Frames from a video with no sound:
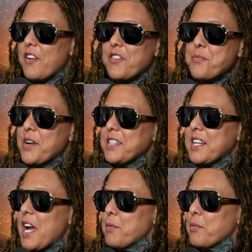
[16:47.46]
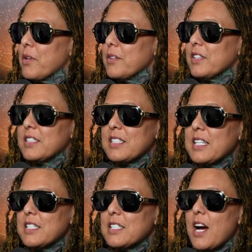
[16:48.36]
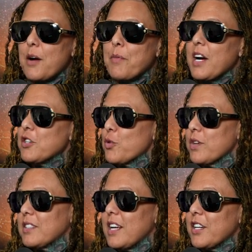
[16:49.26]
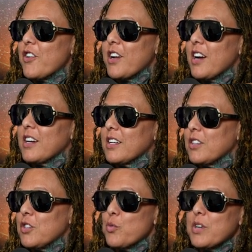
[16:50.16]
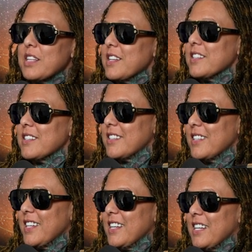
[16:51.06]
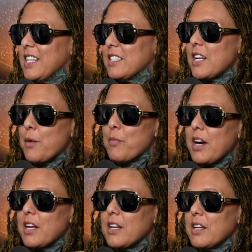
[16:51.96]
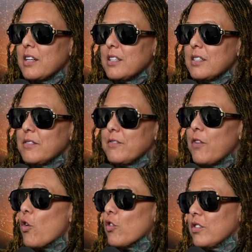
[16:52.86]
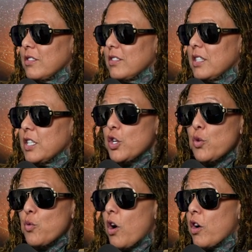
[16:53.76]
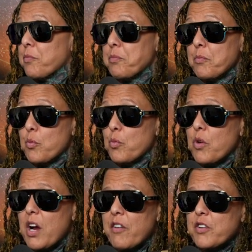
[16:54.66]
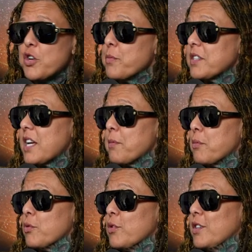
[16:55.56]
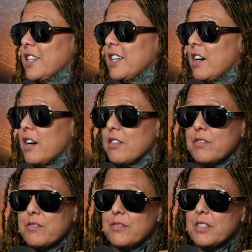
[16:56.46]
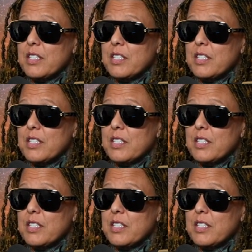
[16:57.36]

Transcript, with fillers: everybody's capable. It's it's not my choice that you're not doing this. It's not my fault. You are. Every human's capable yeah. of